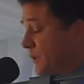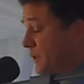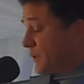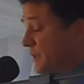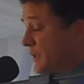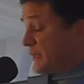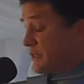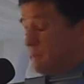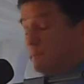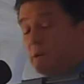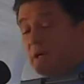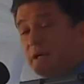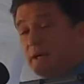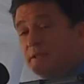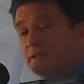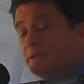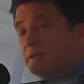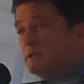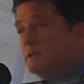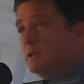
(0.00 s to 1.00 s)
there's
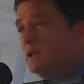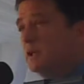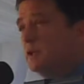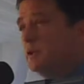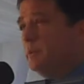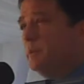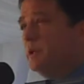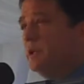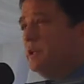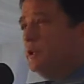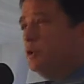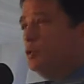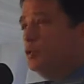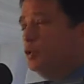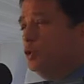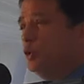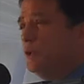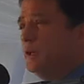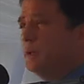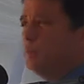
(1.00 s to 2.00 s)
plans ultimately to
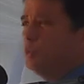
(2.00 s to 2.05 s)
create